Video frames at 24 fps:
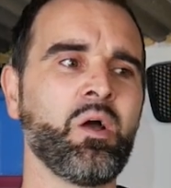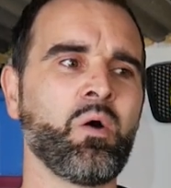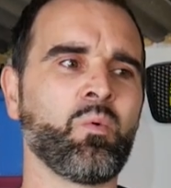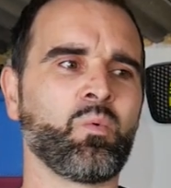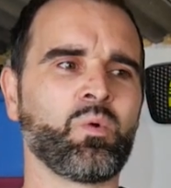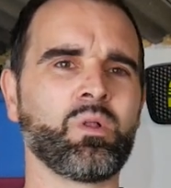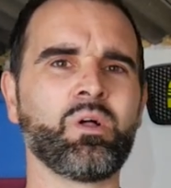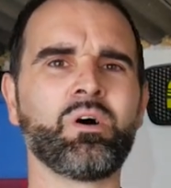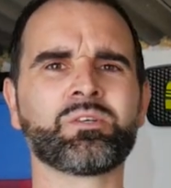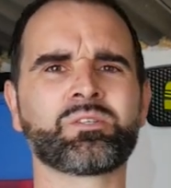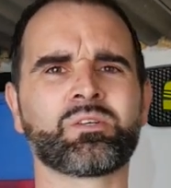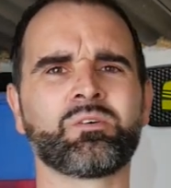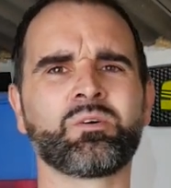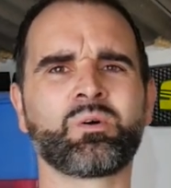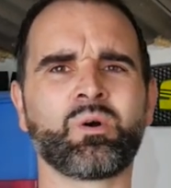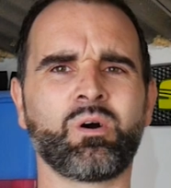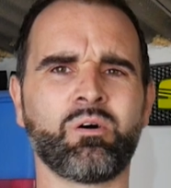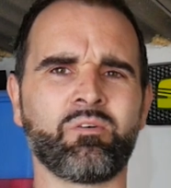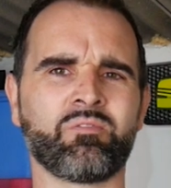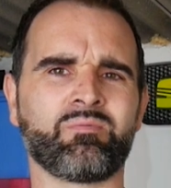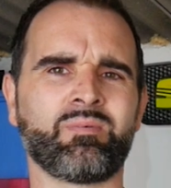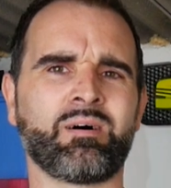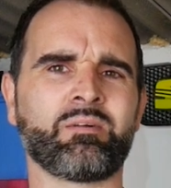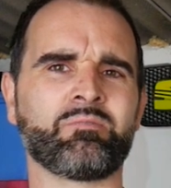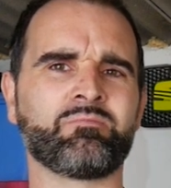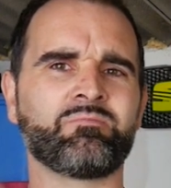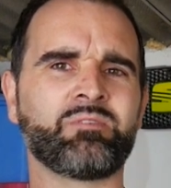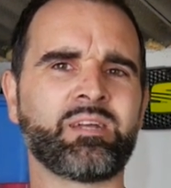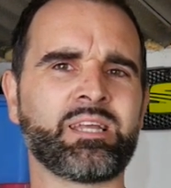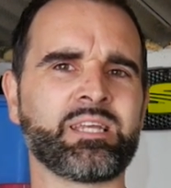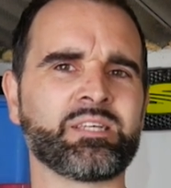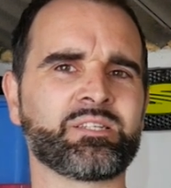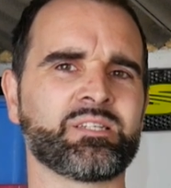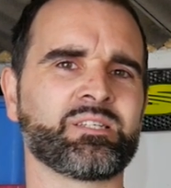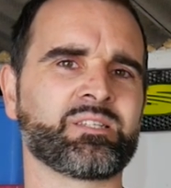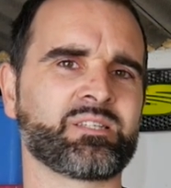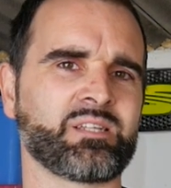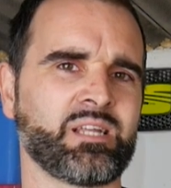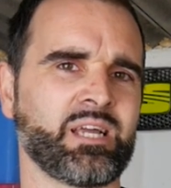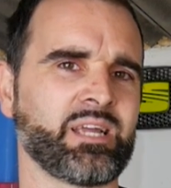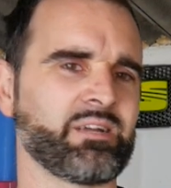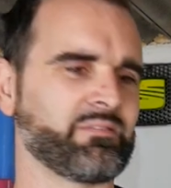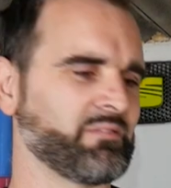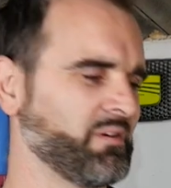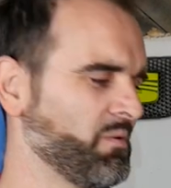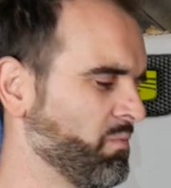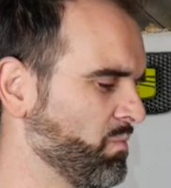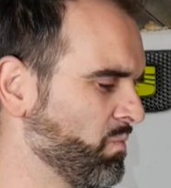We'll also go over my reasons
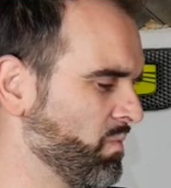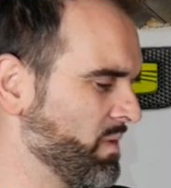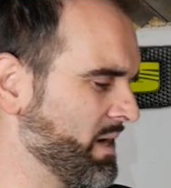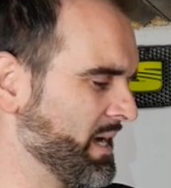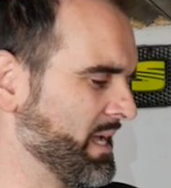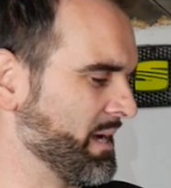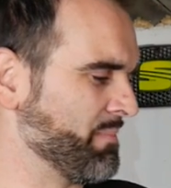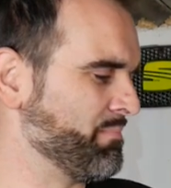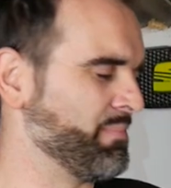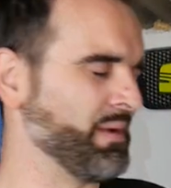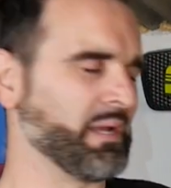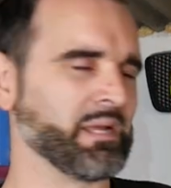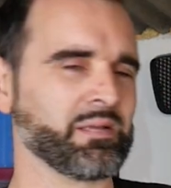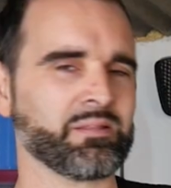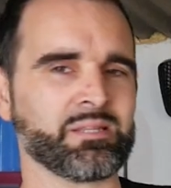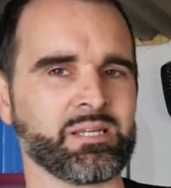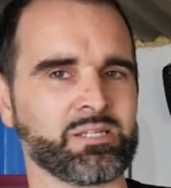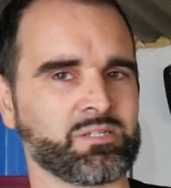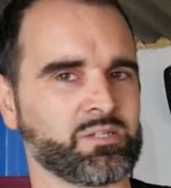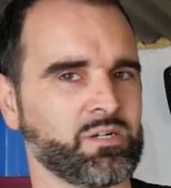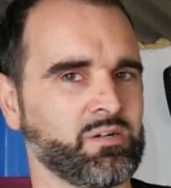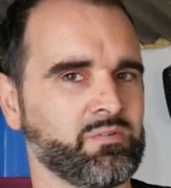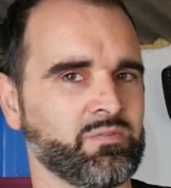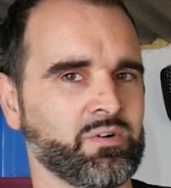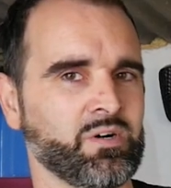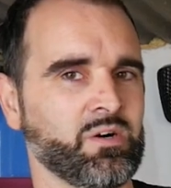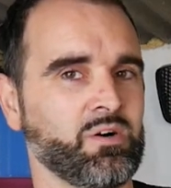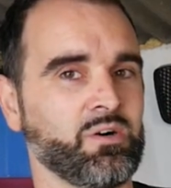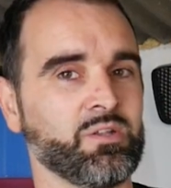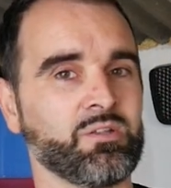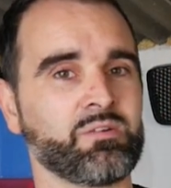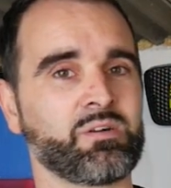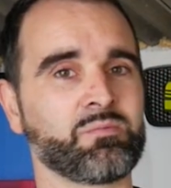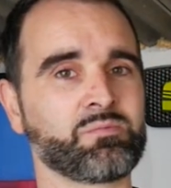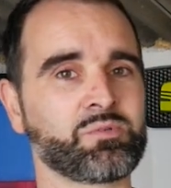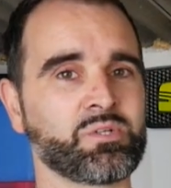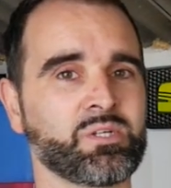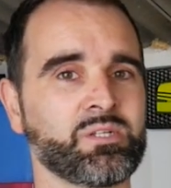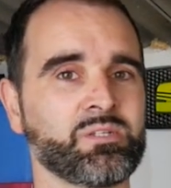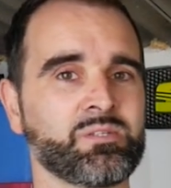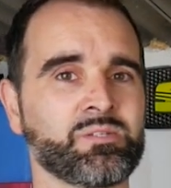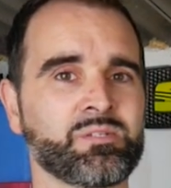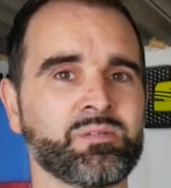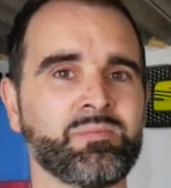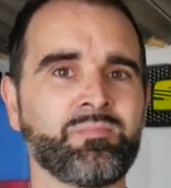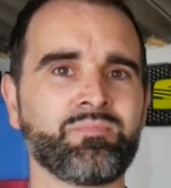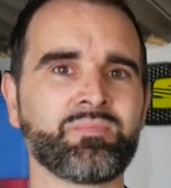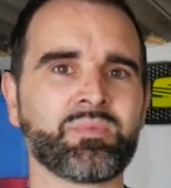later on why I picked this over other
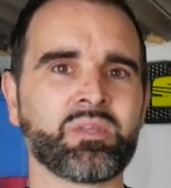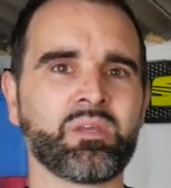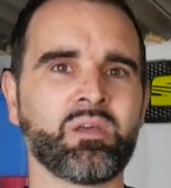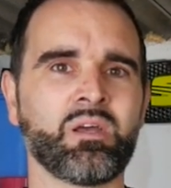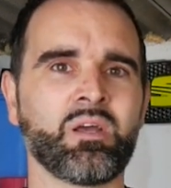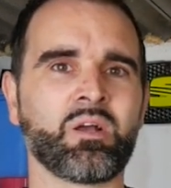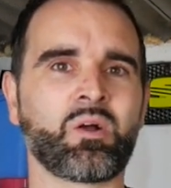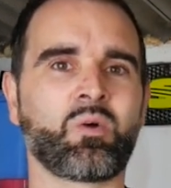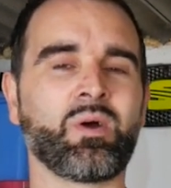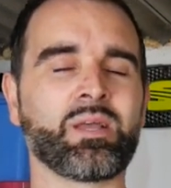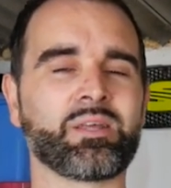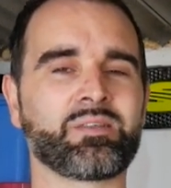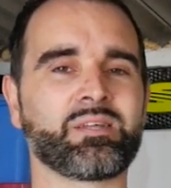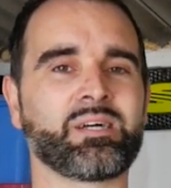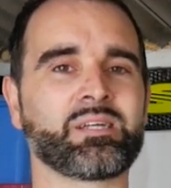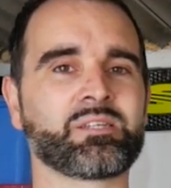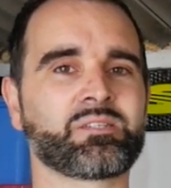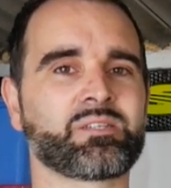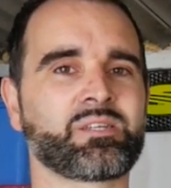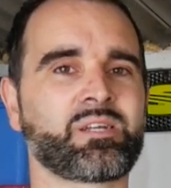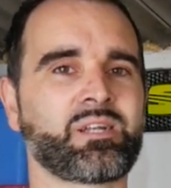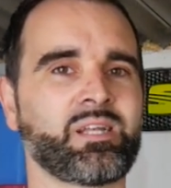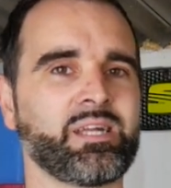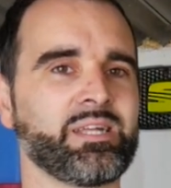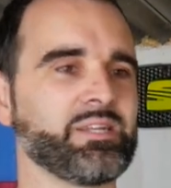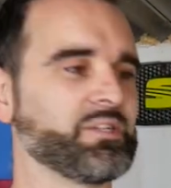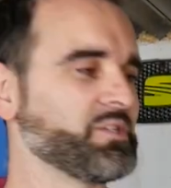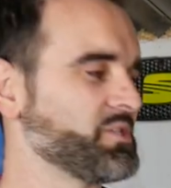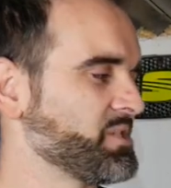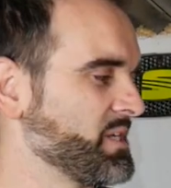options. Quick thanks to Clean and